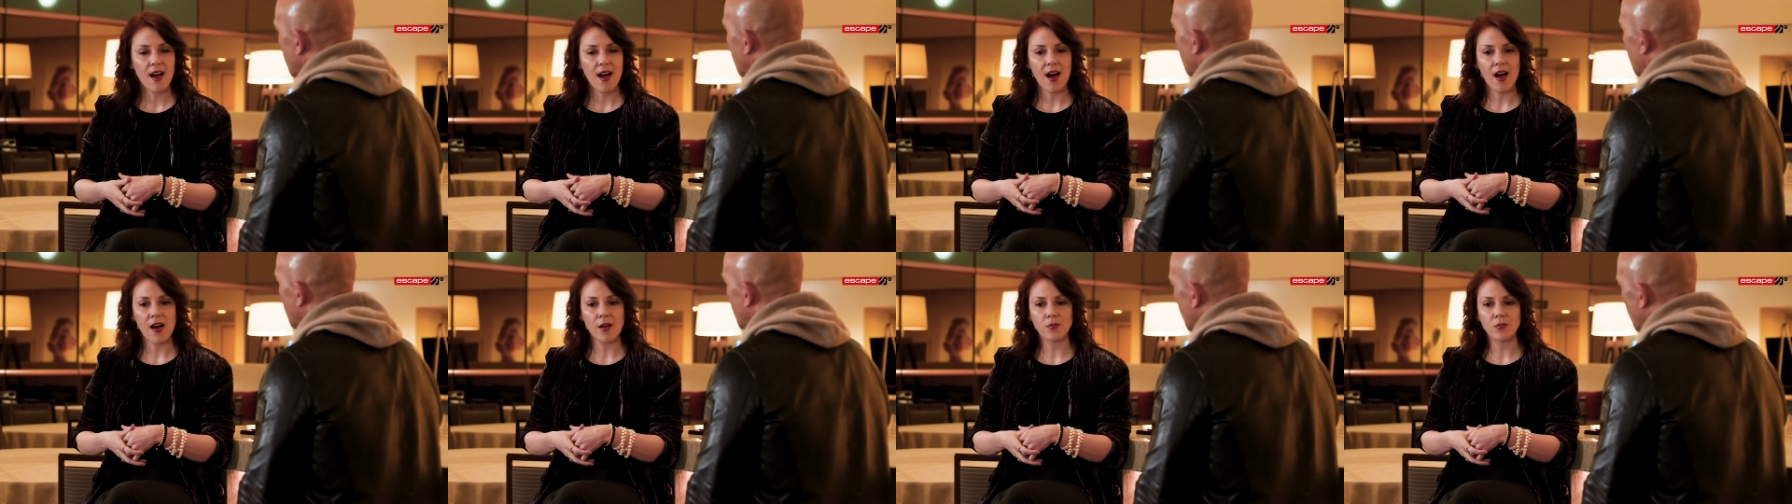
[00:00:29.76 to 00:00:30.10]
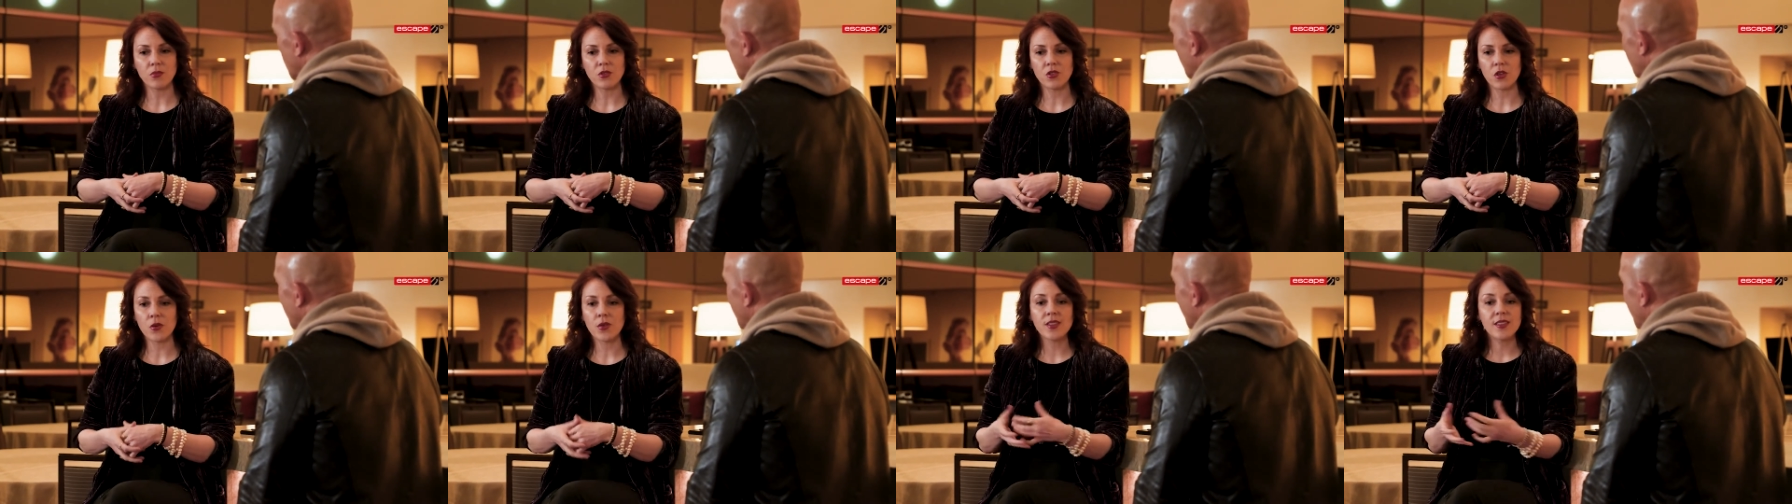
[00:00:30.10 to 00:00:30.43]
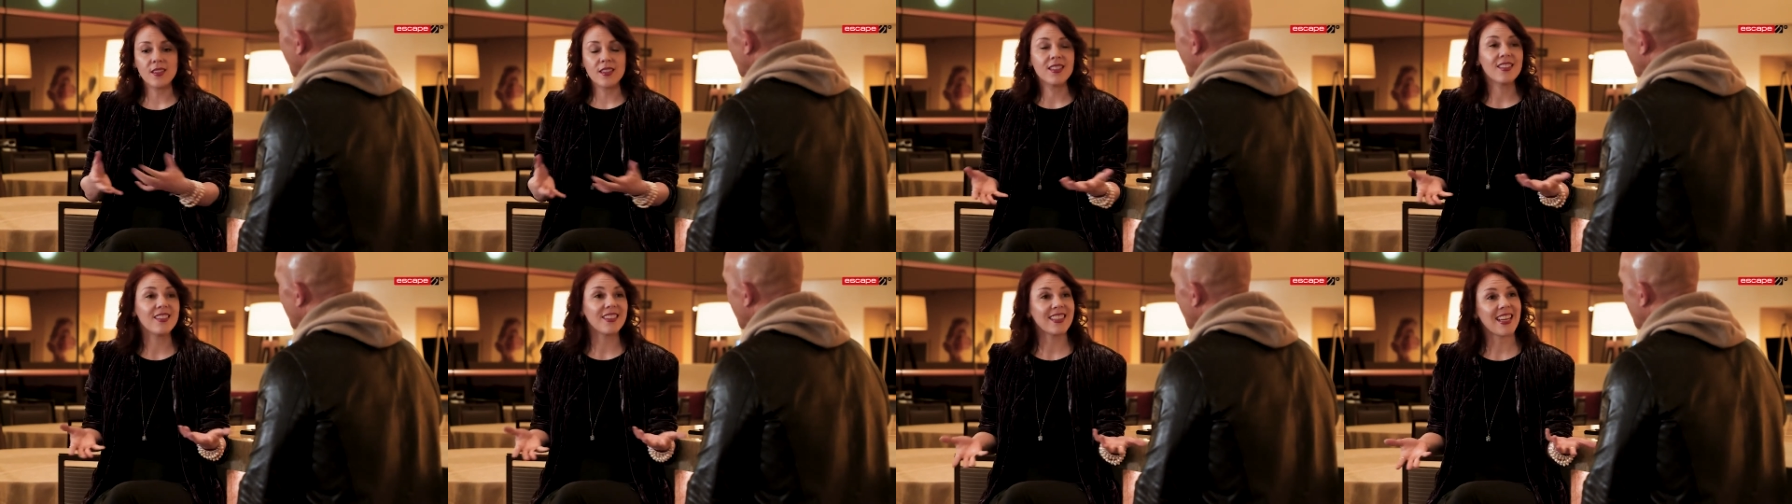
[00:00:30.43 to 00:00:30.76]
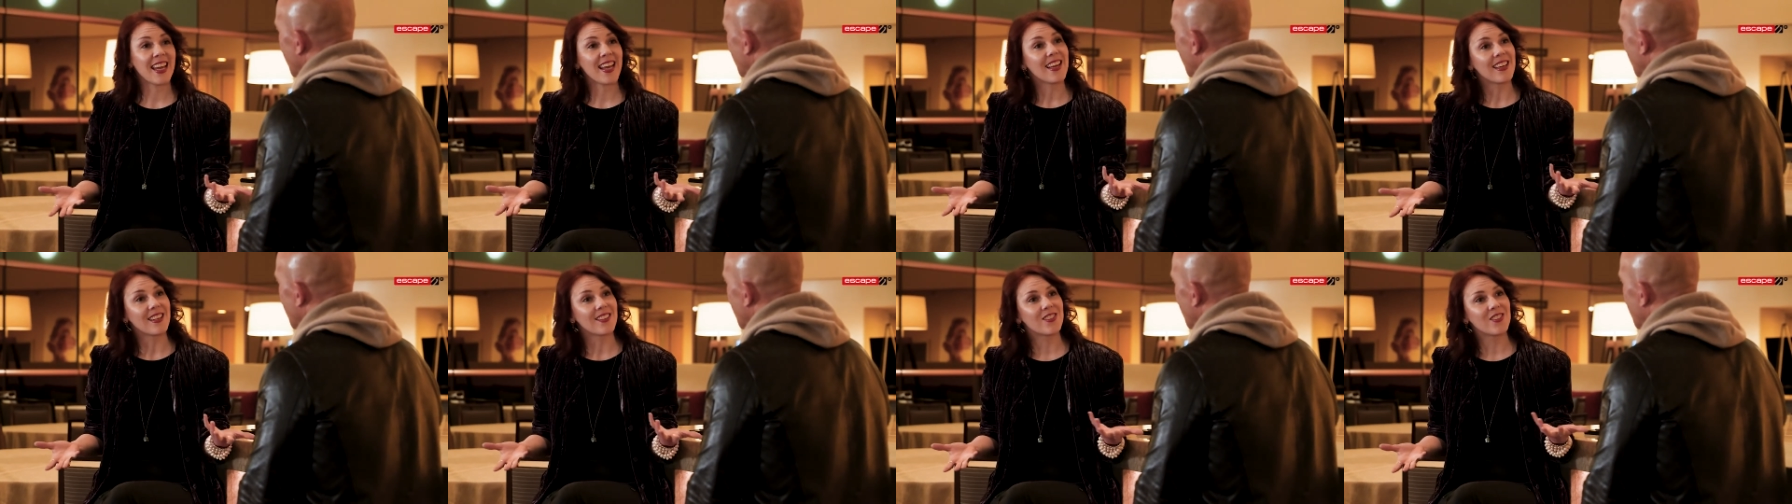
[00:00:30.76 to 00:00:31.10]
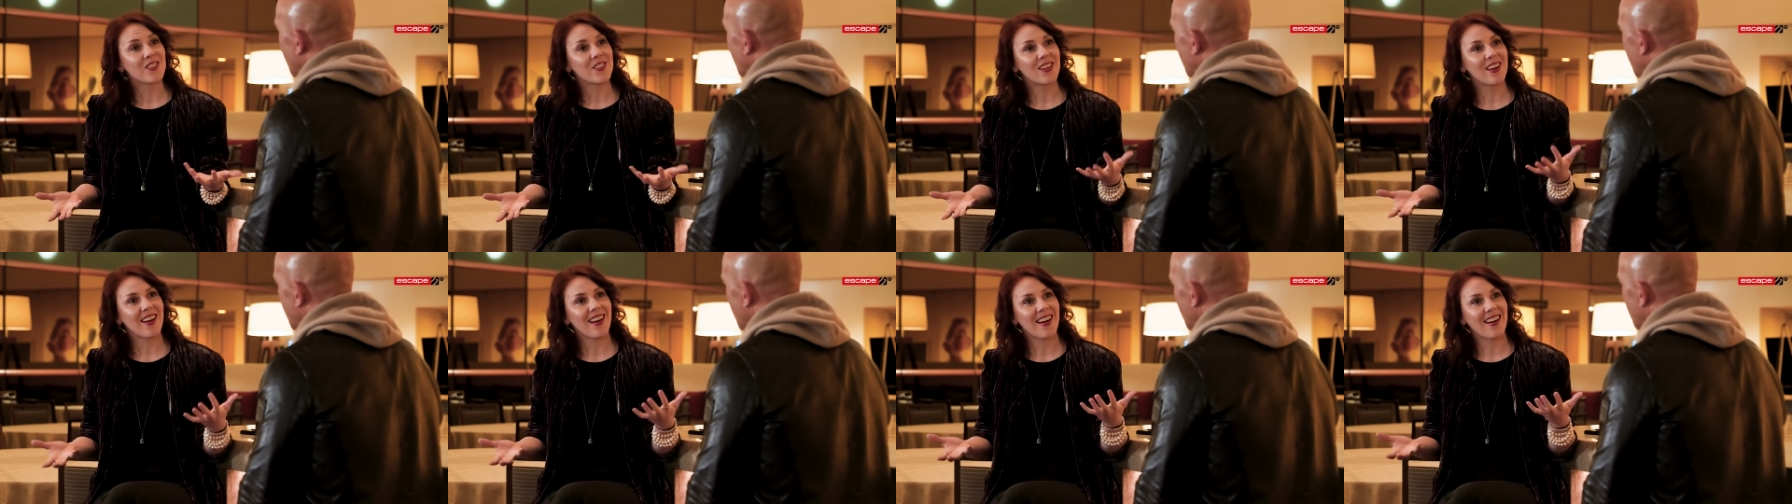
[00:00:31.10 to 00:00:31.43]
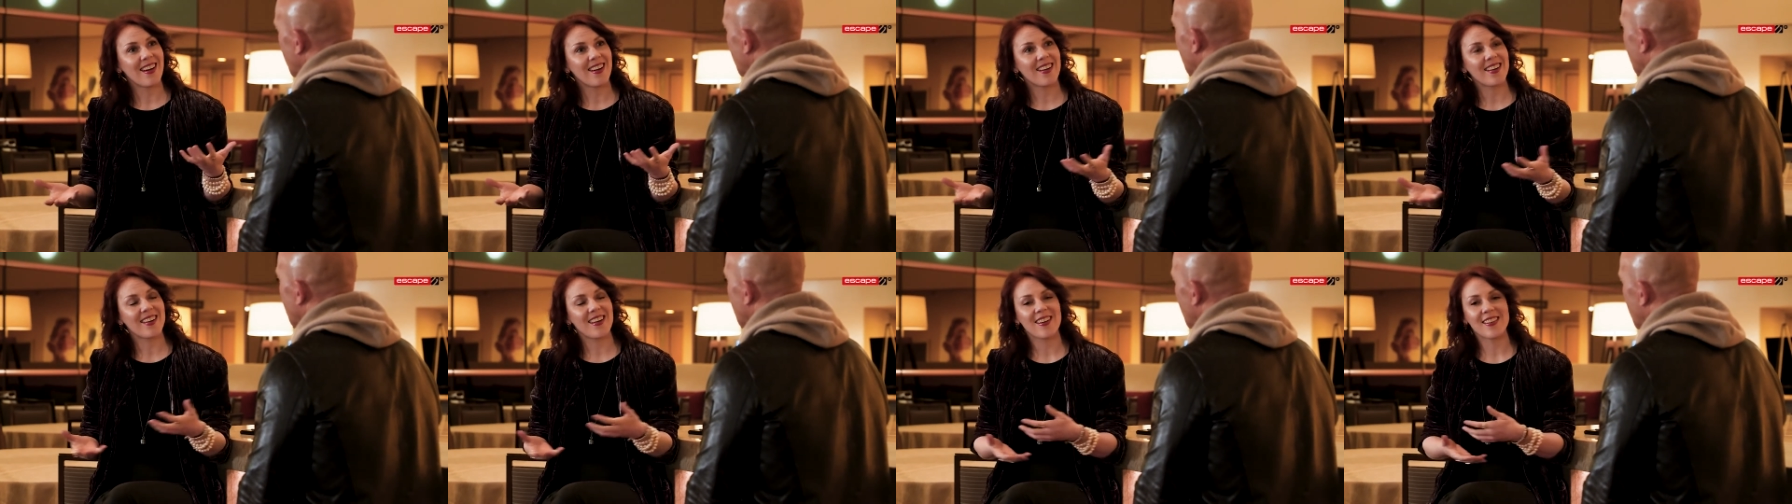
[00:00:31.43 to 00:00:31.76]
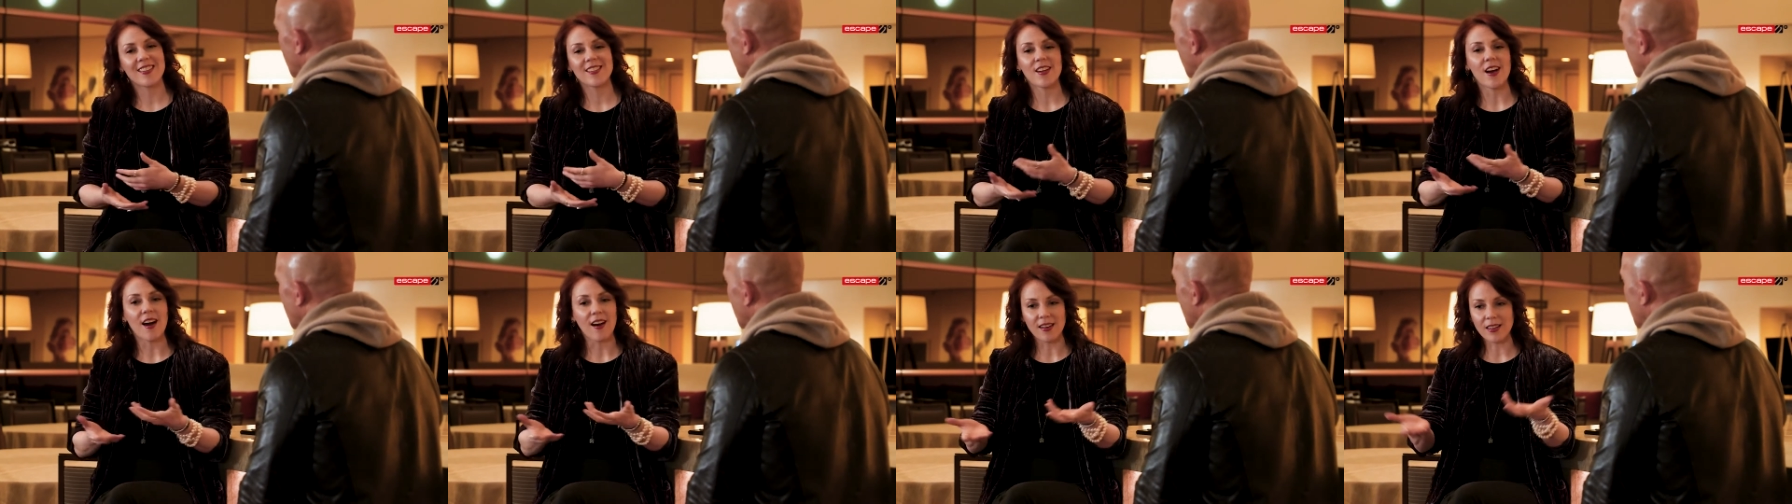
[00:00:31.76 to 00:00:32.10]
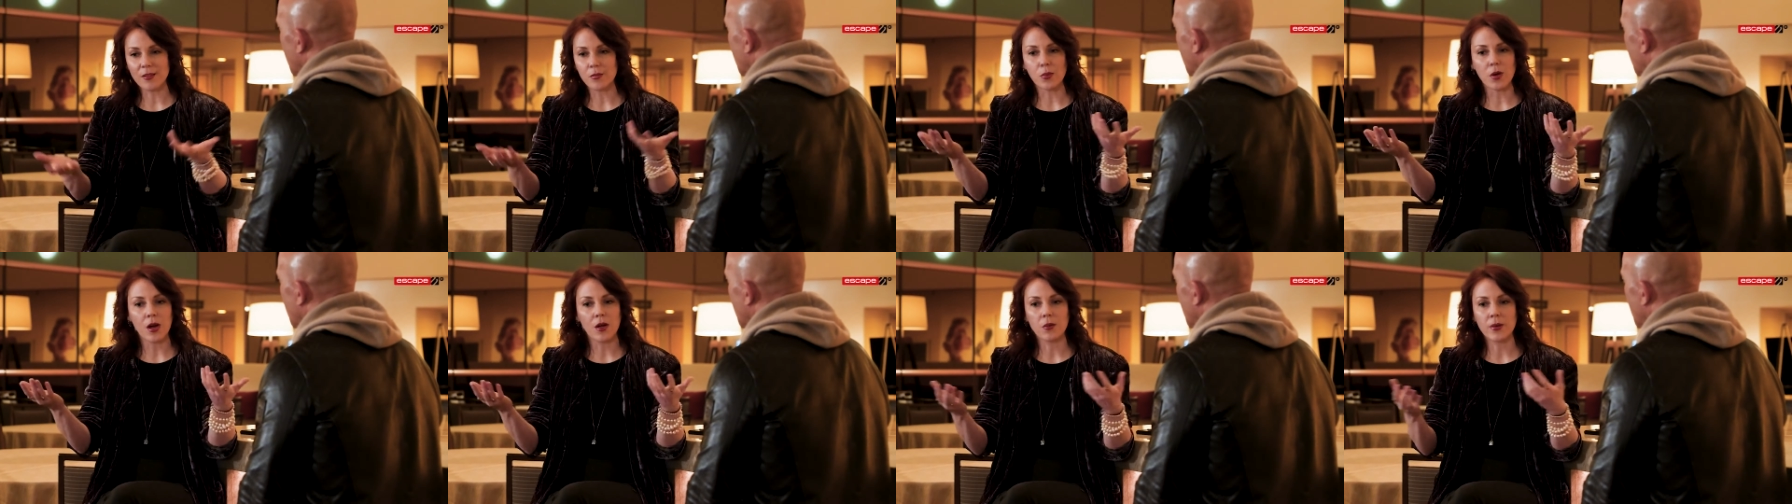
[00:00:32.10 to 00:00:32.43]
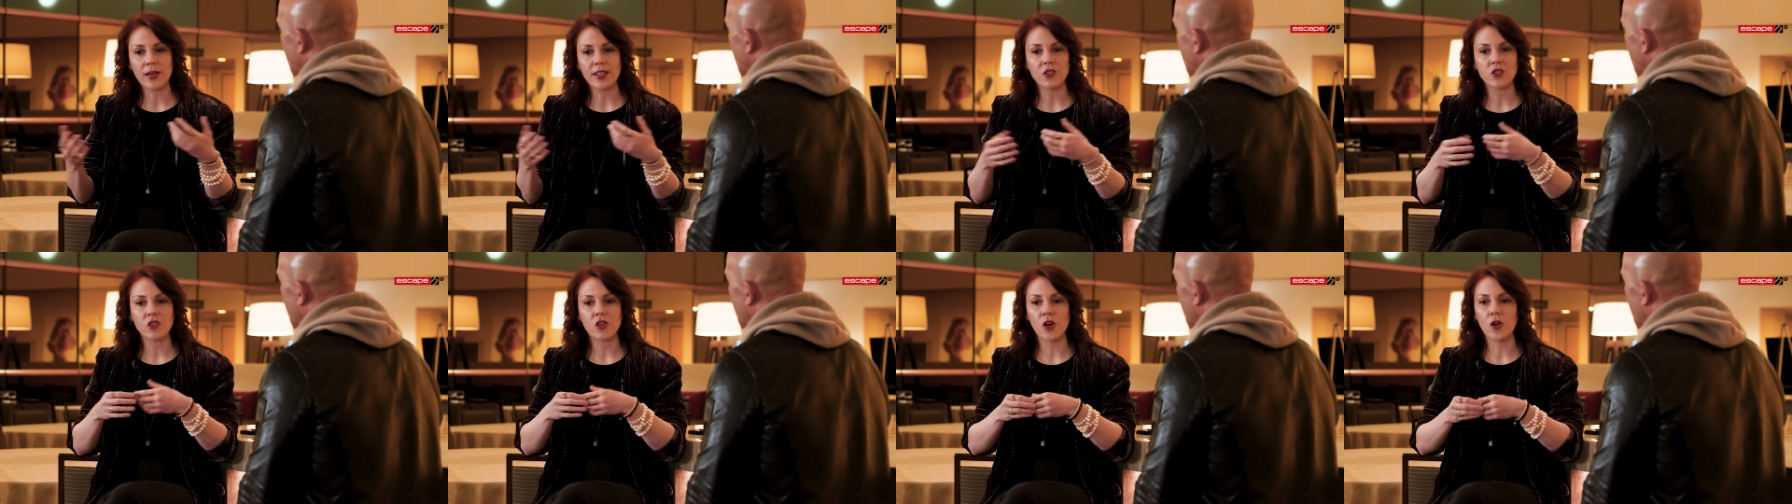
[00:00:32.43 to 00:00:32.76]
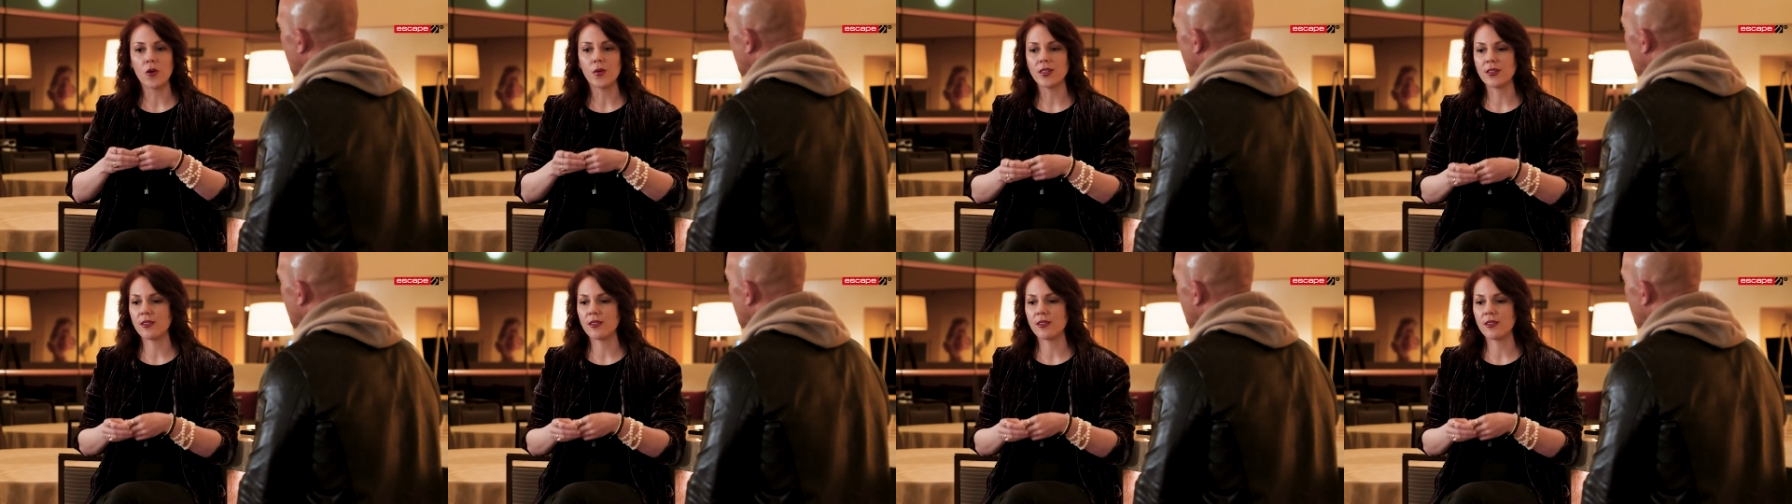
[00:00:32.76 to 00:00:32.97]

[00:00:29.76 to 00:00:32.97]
Um, so it's the stage mm-hmm. uh, on a, on a Broadway show.